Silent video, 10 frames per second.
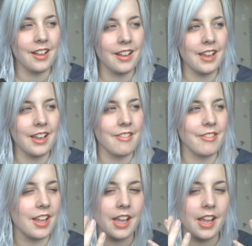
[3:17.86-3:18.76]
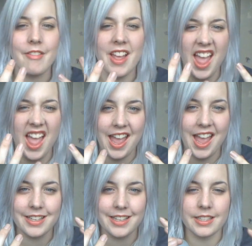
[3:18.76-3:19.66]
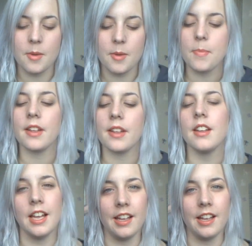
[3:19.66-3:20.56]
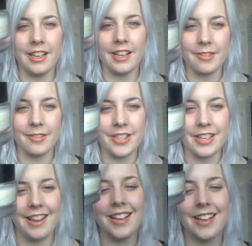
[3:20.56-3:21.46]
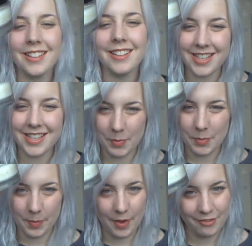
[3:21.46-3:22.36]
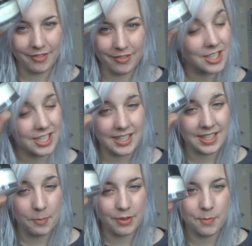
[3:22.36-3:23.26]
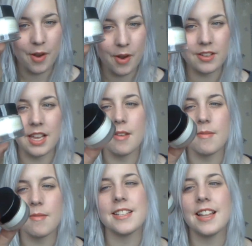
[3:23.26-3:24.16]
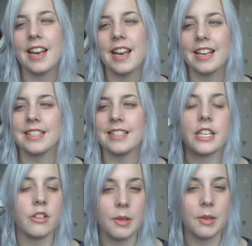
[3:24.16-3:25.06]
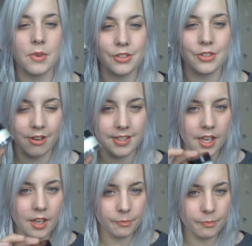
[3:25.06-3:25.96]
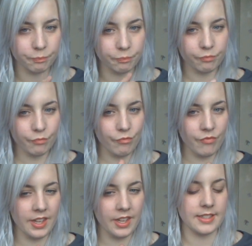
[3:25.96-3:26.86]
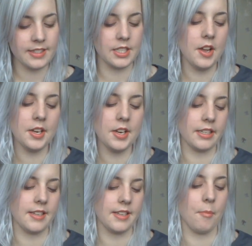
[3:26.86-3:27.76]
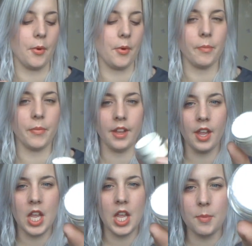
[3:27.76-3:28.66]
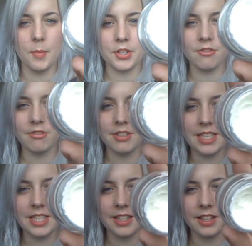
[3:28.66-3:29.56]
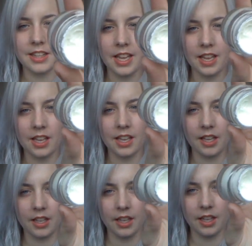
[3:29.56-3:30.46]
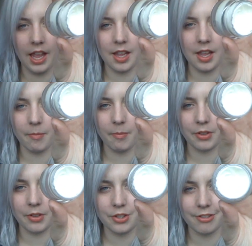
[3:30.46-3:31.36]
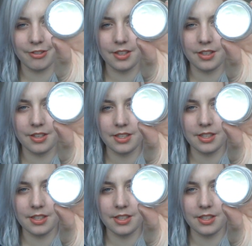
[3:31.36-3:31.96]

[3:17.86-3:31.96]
And I feel like I have a hairless lip. So yeah, a little sample pot from the She Said Beauty box. This is the Layla D Honey Moisturiser. It's a tiny little sample, but it's a really thick, luxurious